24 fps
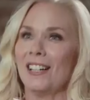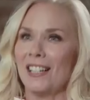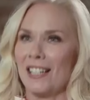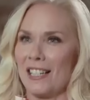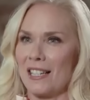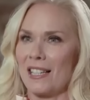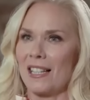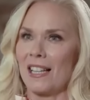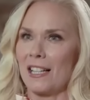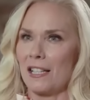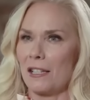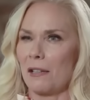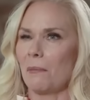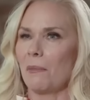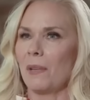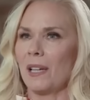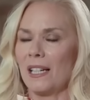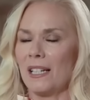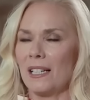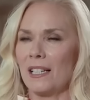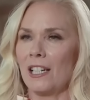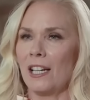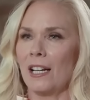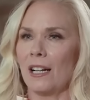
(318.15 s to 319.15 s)
us, that's a
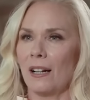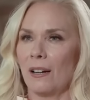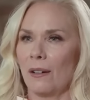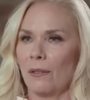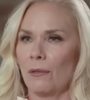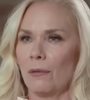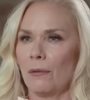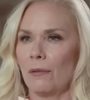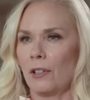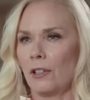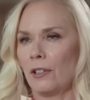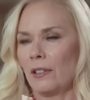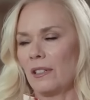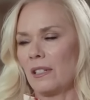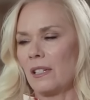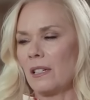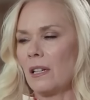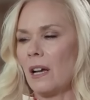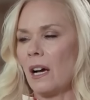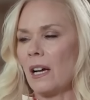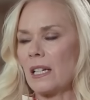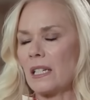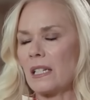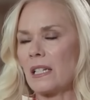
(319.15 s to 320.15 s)
big. You know, yeah.
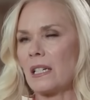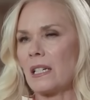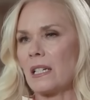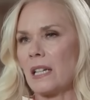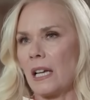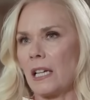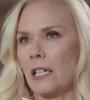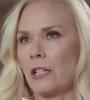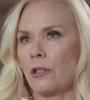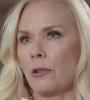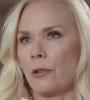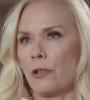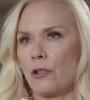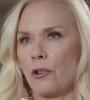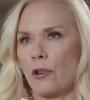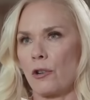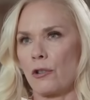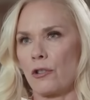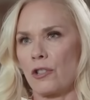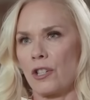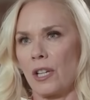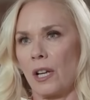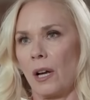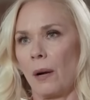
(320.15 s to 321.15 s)
it's nice to take to a
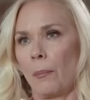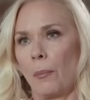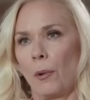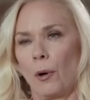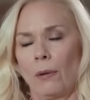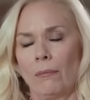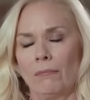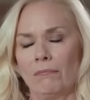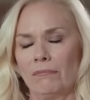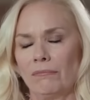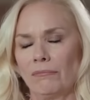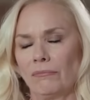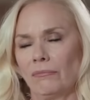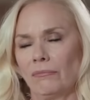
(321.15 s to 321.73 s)
church supper.